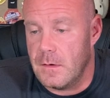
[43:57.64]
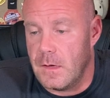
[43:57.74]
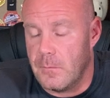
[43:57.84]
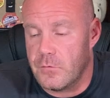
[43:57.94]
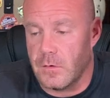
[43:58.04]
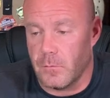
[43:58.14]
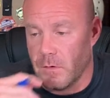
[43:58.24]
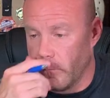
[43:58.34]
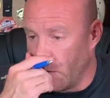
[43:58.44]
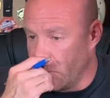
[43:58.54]
I'm sure it really
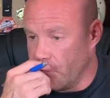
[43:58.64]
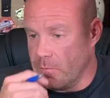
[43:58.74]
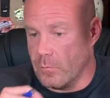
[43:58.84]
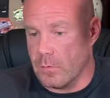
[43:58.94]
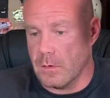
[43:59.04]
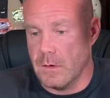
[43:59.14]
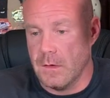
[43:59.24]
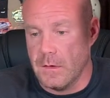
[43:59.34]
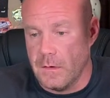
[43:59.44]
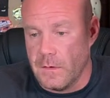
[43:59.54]
bothers you more.
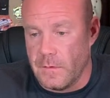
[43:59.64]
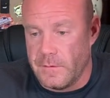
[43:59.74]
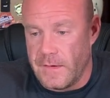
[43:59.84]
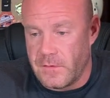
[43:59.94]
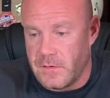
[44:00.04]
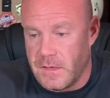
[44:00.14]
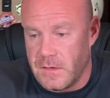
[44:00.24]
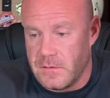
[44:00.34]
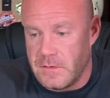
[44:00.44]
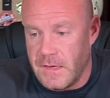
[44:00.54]
Thanks
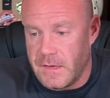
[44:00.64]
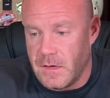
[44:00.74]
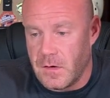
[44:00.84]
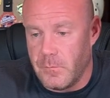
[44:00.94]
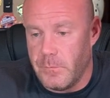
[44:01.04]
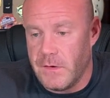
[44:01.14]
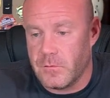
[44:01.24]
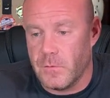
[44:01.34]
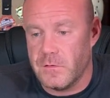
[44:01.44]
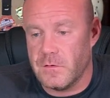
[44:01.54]
again. Take care.
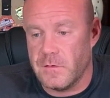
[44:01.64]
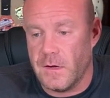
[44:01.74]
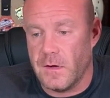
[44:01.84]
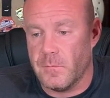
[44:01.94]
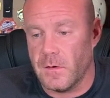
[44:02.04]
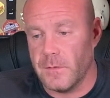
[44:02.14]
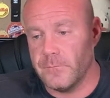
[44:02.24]
Best wishes, Aaron Murray.